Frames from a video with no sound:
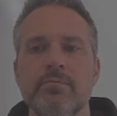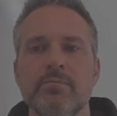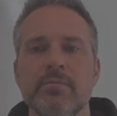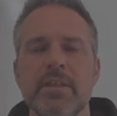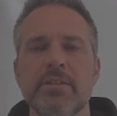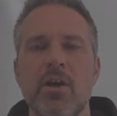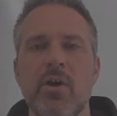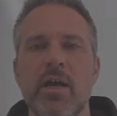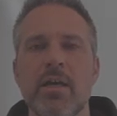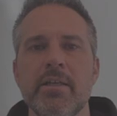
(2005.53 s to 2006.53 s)
Let's go
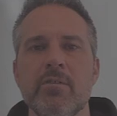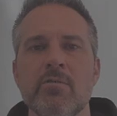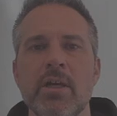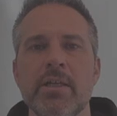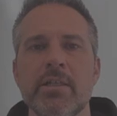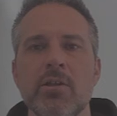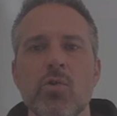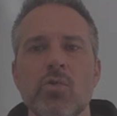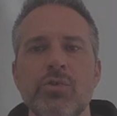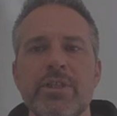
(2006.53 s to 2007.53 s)
ahead and run in
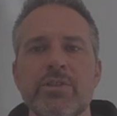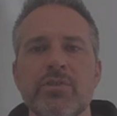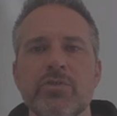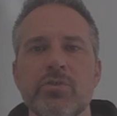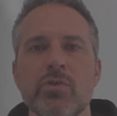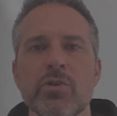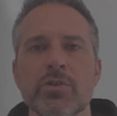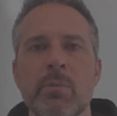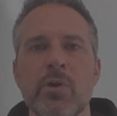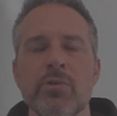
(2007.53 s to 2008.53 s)
local disk
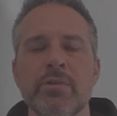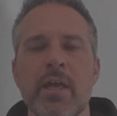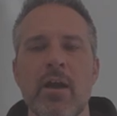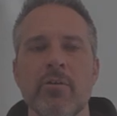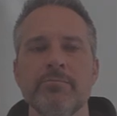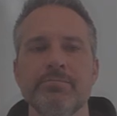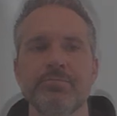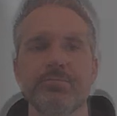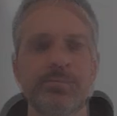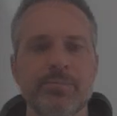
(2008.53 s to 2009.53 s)
storage mode now.
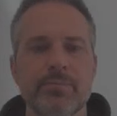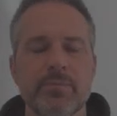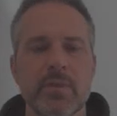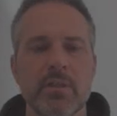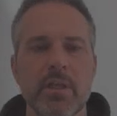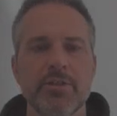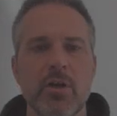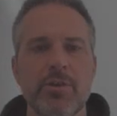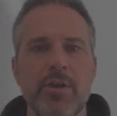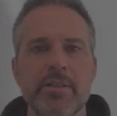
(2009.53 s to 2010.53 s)
Let's
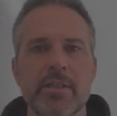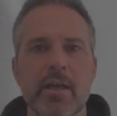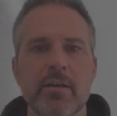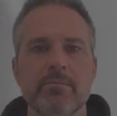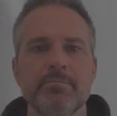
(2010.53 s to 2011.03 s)
authenticate.